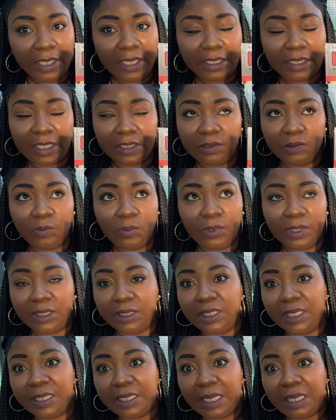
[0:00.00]
That's one
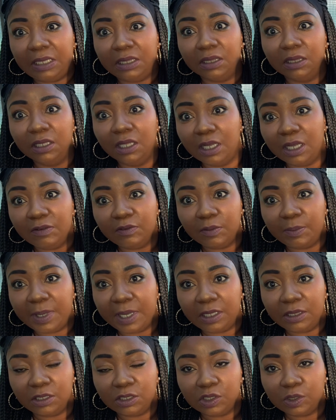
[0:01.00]
thing I love
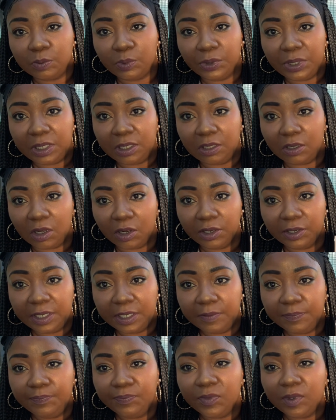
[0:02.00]
about the spring
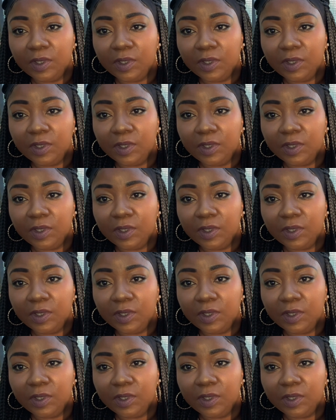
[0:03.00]
garden.